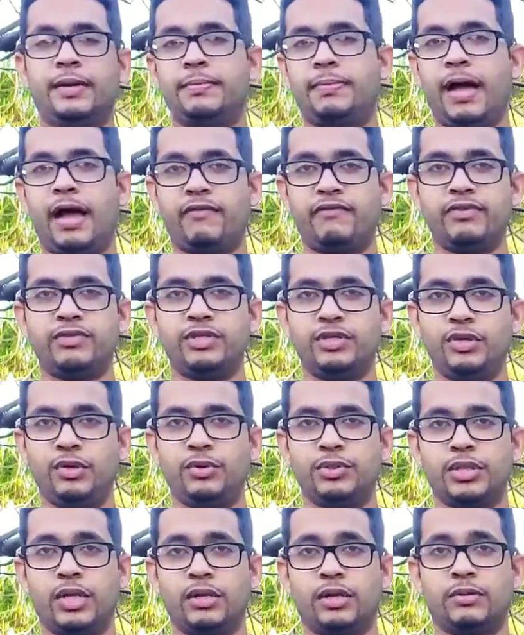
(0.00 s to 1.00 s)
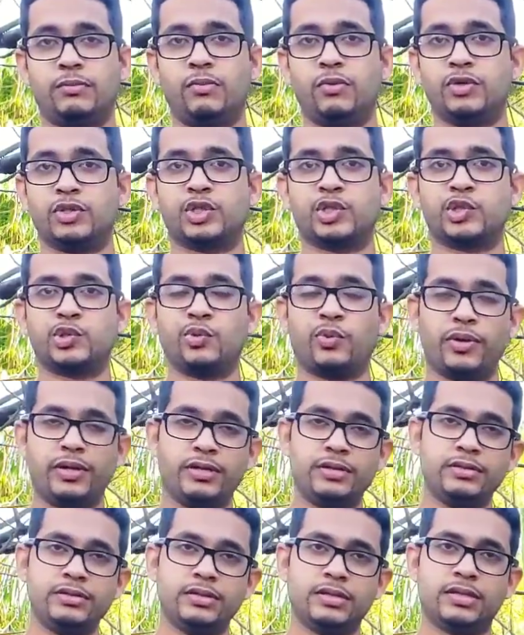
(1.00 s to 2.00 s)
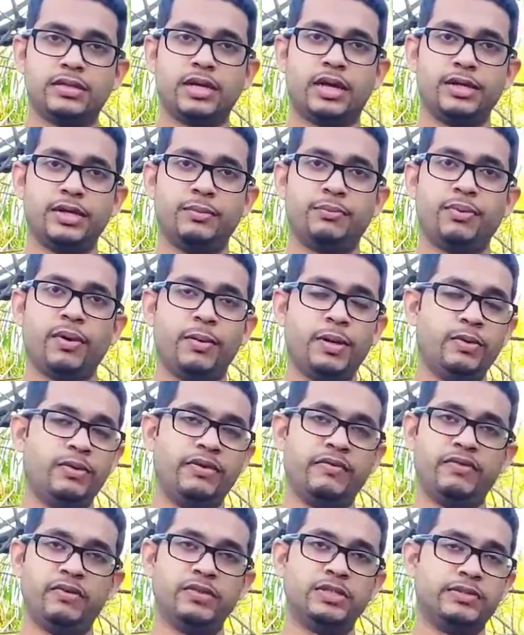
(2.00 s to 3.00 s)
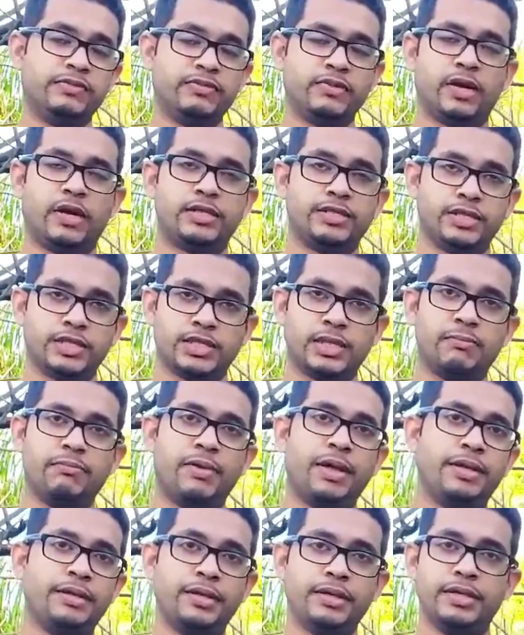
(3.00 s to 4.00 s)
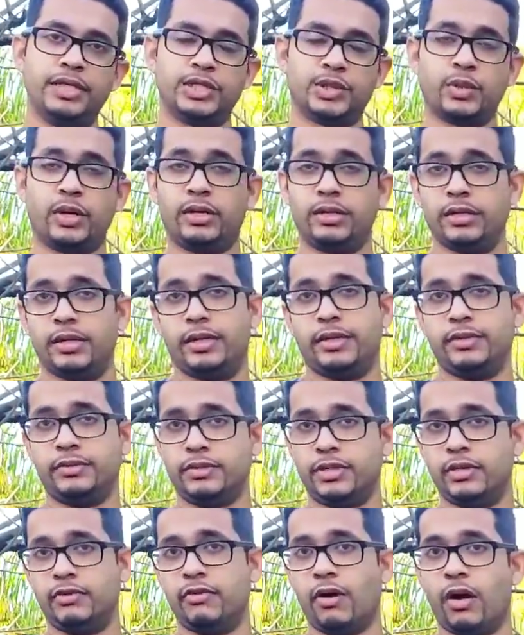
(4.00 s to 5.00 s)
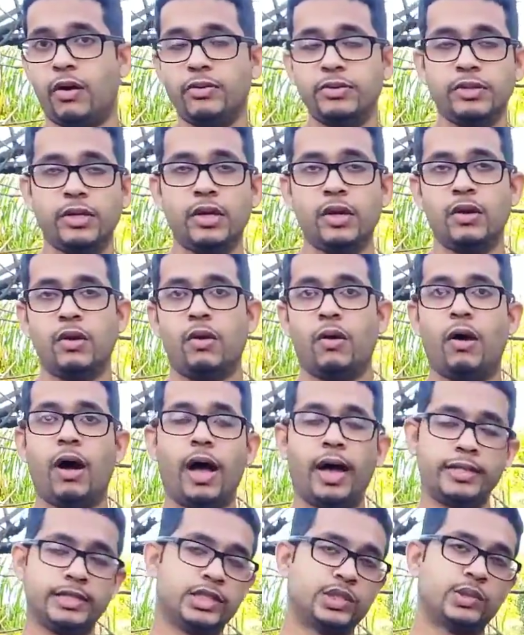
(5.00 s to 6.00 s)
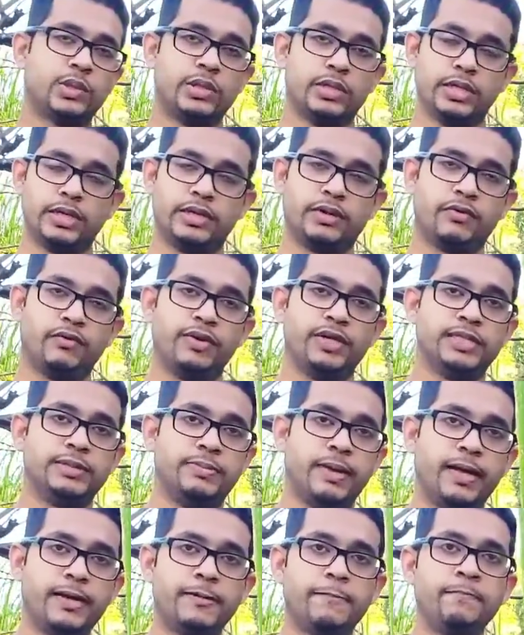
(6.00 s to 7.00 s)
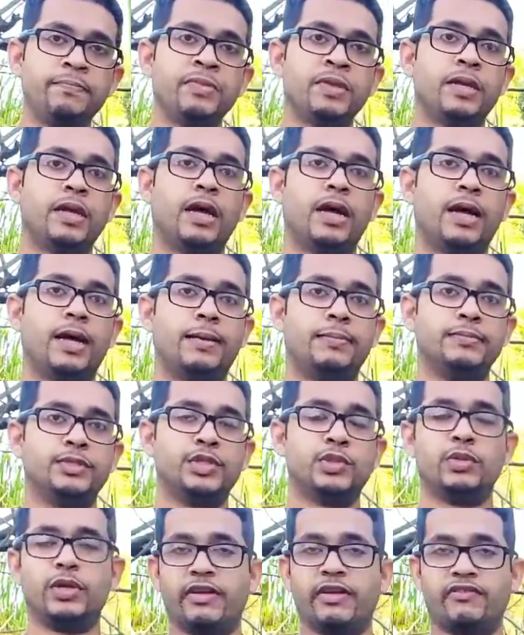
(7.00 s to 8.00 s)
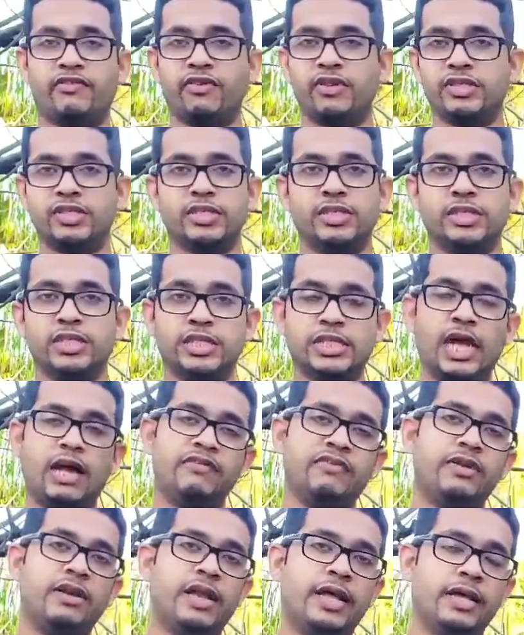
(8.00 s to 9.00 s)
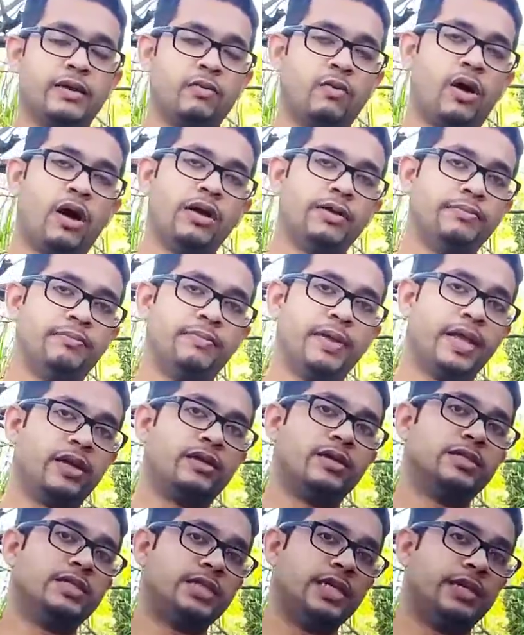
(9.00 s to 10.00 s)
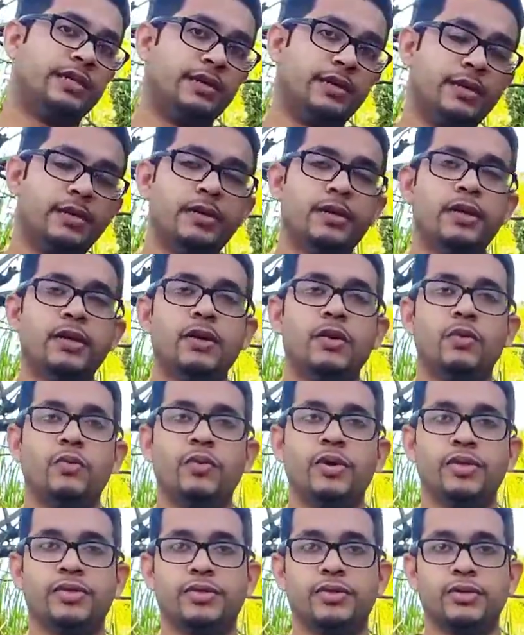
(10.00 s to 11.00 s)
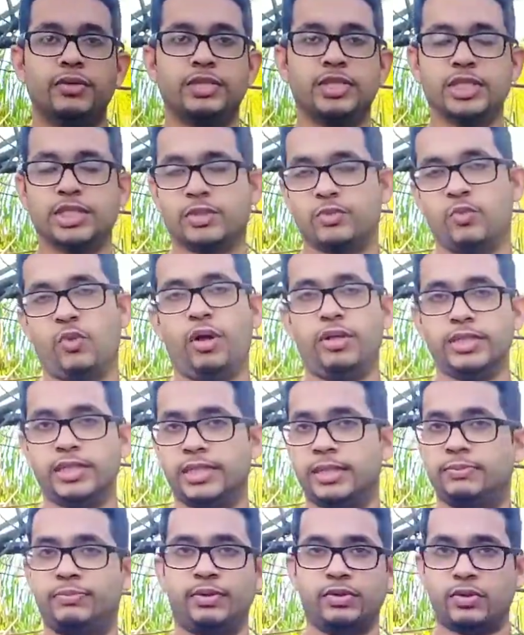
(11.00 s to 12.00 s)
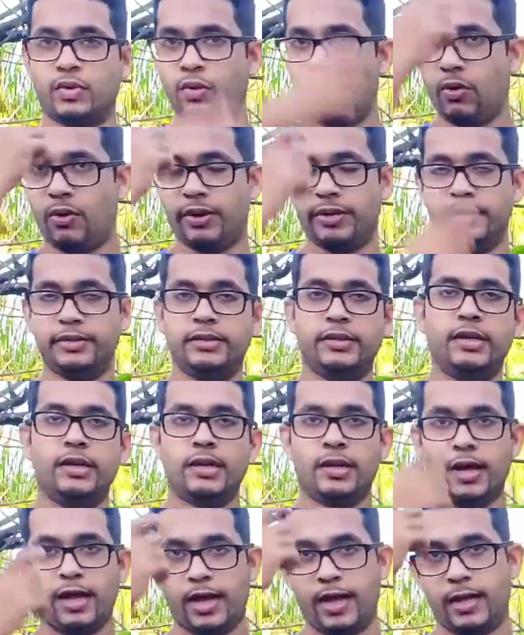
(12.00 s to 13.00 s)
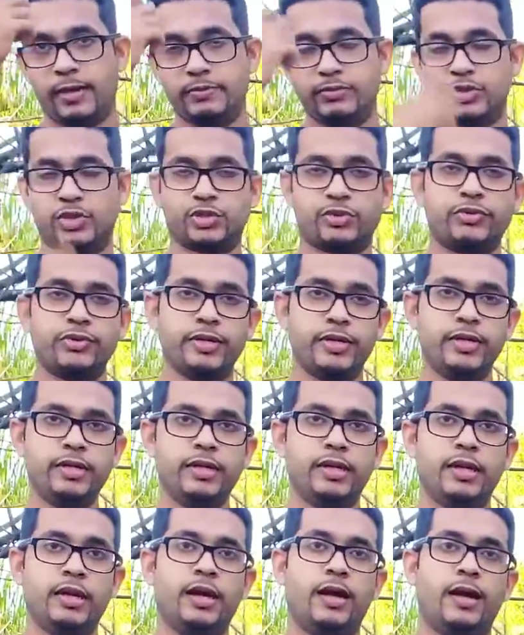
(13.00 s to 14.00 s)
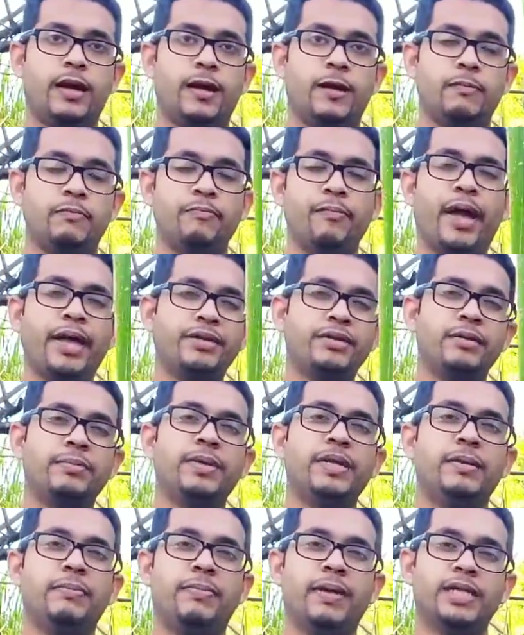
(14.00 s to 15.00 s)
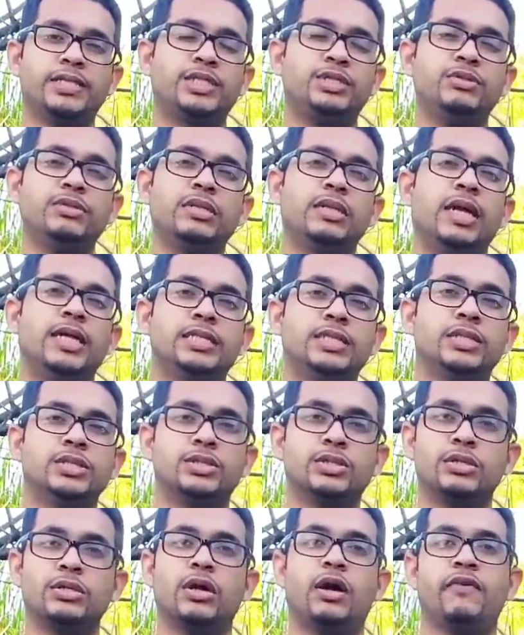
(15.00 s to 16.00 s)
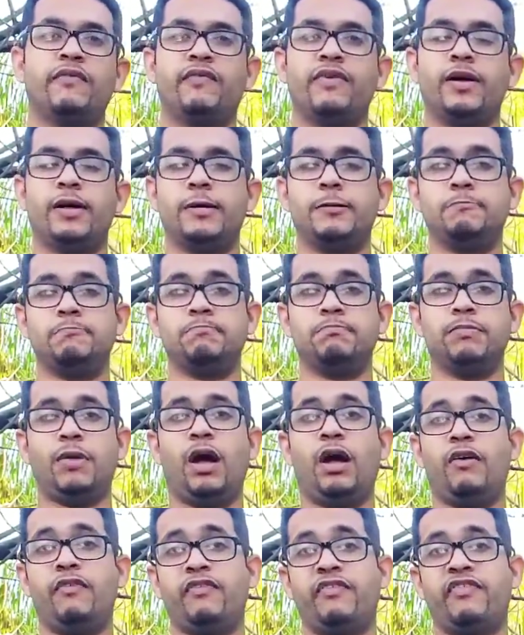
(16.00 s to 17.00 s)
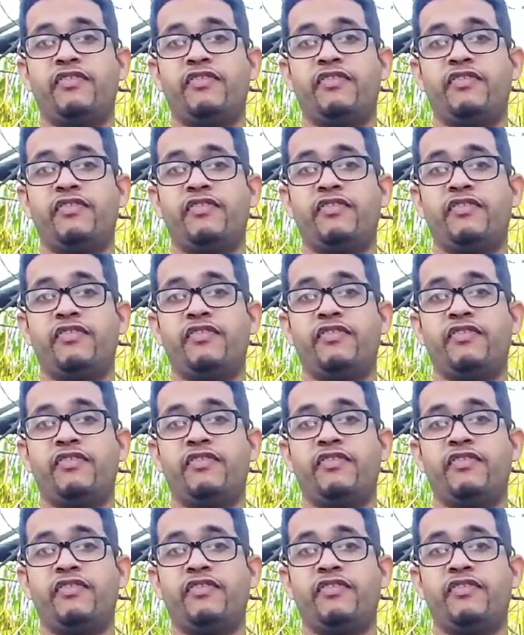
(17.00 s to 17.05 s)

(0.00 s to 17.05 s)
up having to use a lot more soil than you probably would have used if you had just amended the soil in the ground or had soil in a raised bed. So for instance, just having like one big container with just one simple corn tree might not be the best utilization of